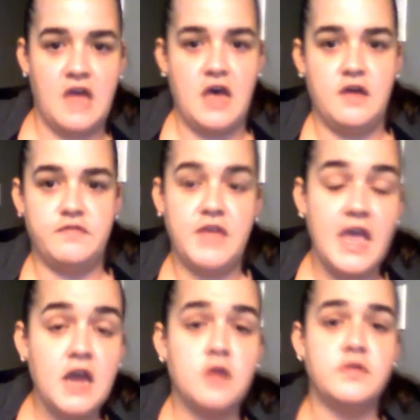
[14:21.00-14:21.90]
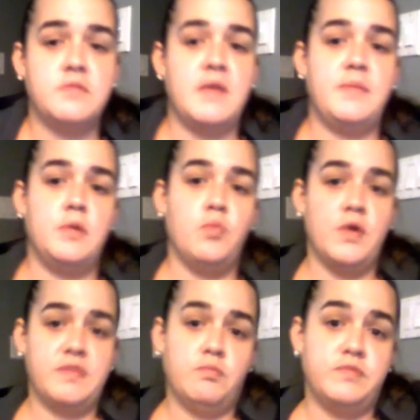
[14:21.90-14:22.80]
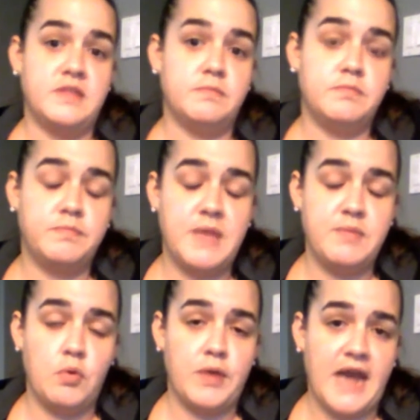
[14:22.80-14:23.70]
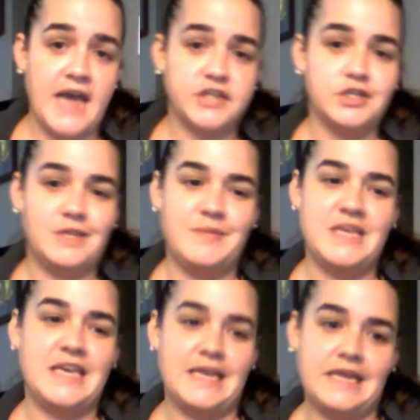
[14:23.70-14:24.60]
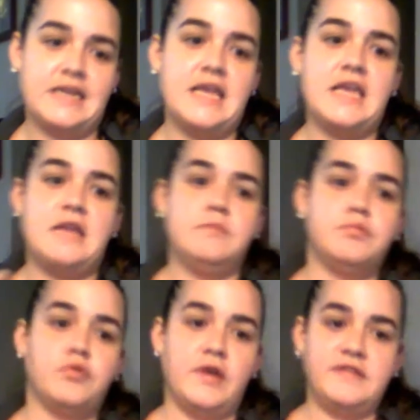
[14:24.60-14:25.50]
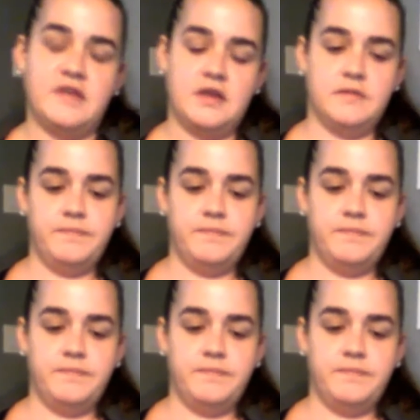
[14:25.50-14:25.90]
of care than maybe what people would actually be getting in prison.